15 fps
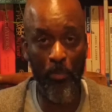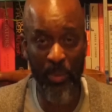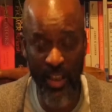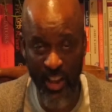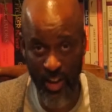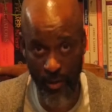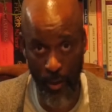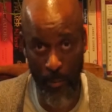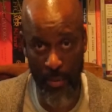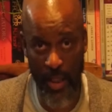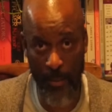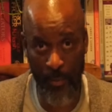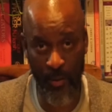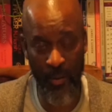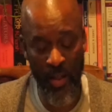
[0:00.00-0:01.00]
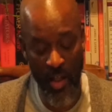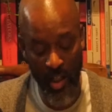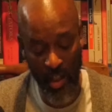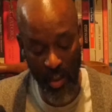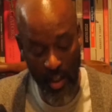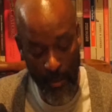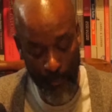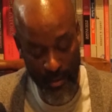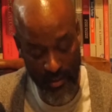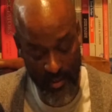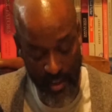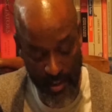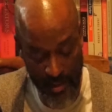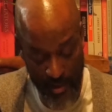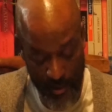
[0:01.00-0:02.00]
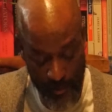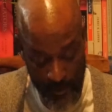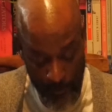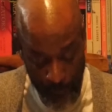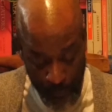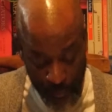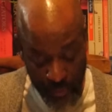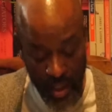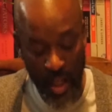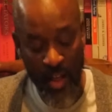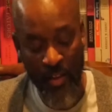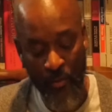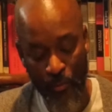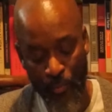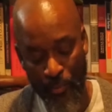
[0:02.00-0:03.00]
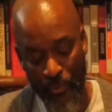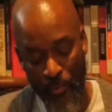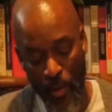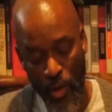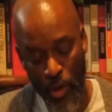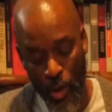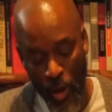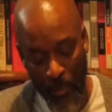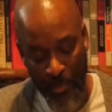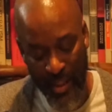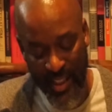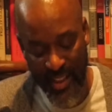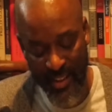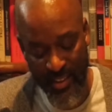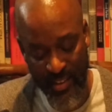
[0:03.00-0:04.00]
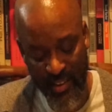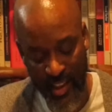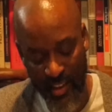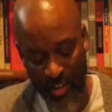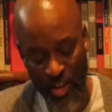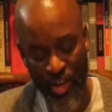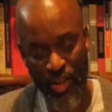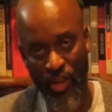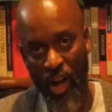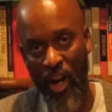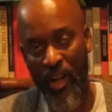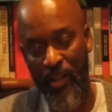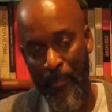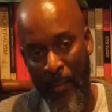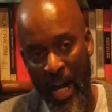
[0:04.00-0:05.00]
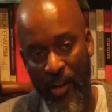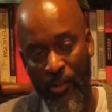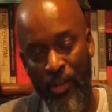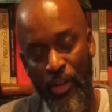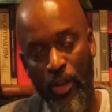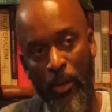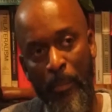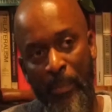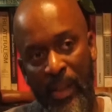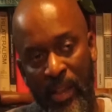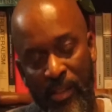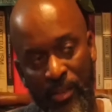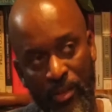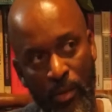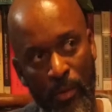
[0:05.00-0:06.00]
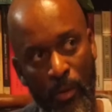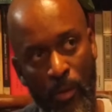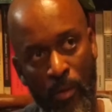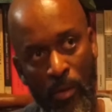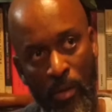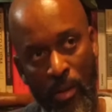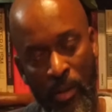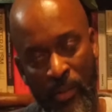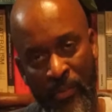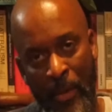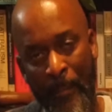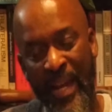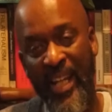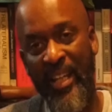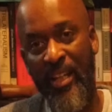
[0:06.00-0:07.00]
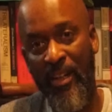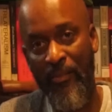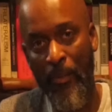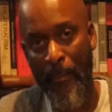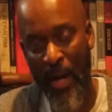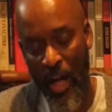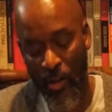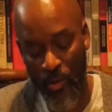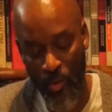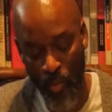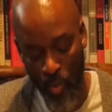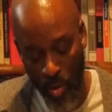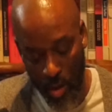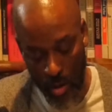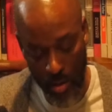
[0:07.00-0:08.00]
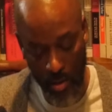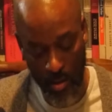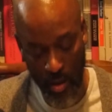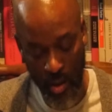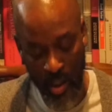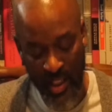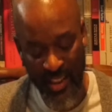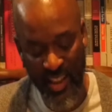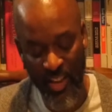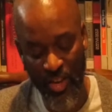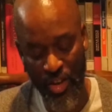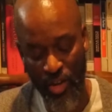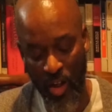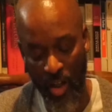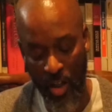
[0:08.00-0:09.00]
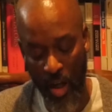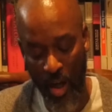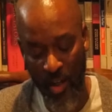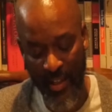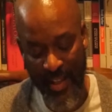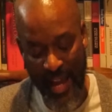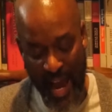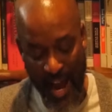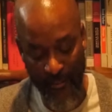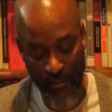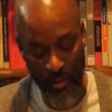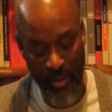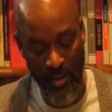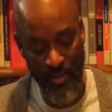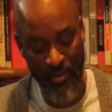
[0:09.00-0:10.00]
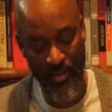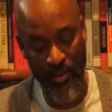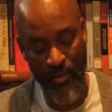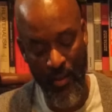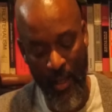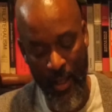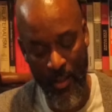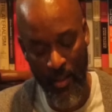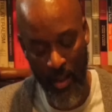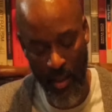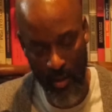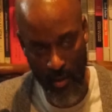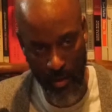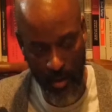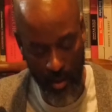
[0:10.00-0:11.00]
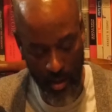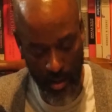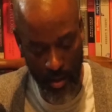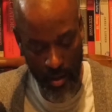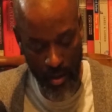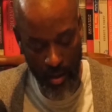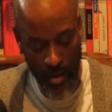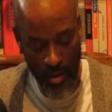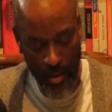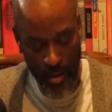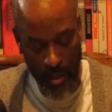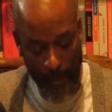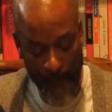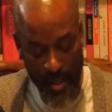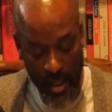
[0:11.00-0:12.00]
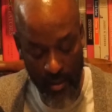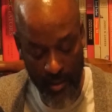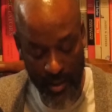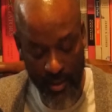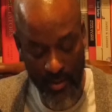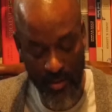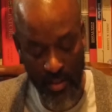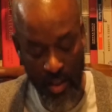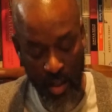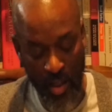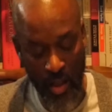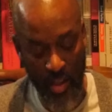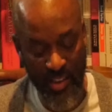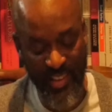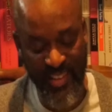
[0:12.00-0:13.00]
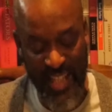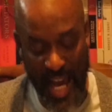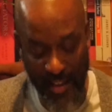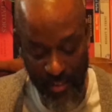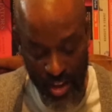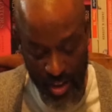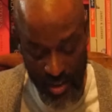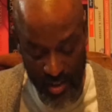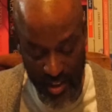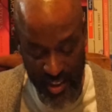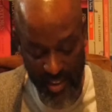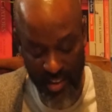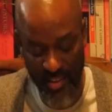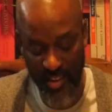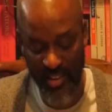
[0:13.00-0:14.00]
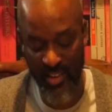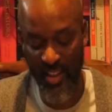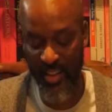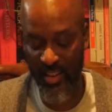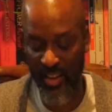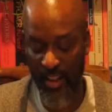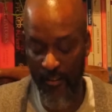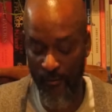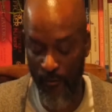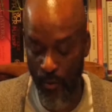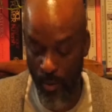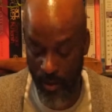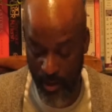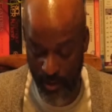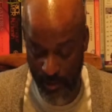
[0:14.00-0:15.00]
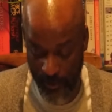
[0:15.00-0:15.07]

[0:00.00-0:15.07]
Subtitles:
peaceful people. Columbus said this. Europeans didn't start, modern Europeans or in the making of the modern world, didn't start calling Africans and Americans savages until the 1640s.